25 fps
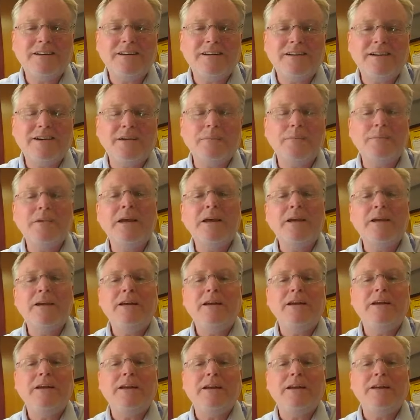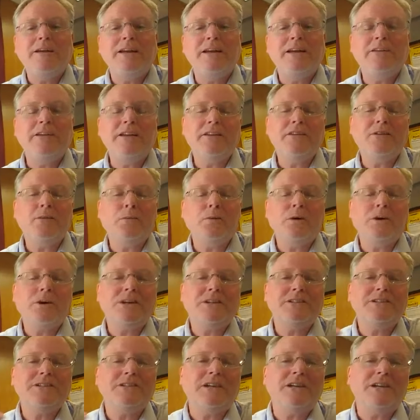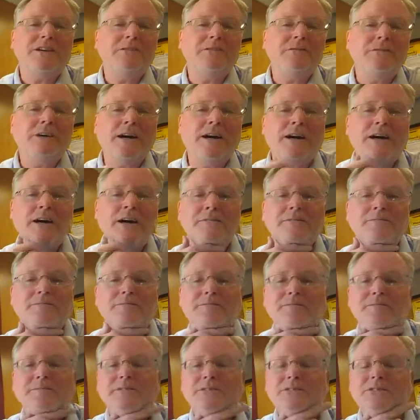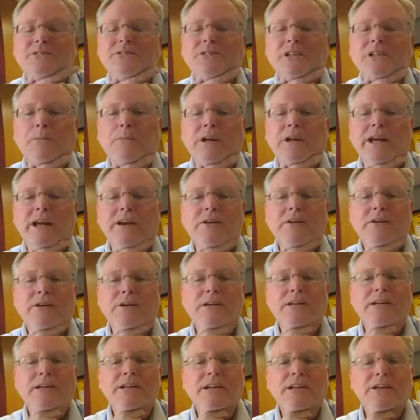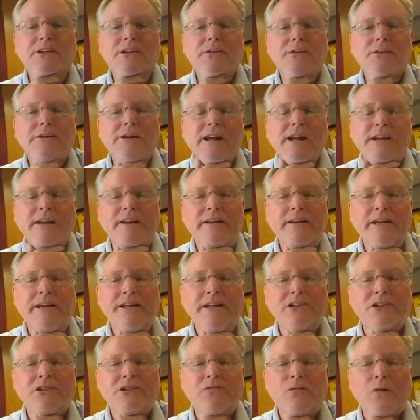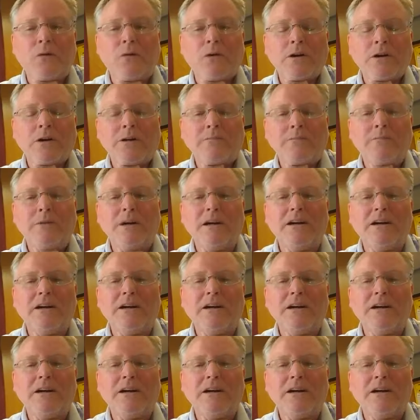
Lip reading: In the words of someone I heard in a United Nations forum,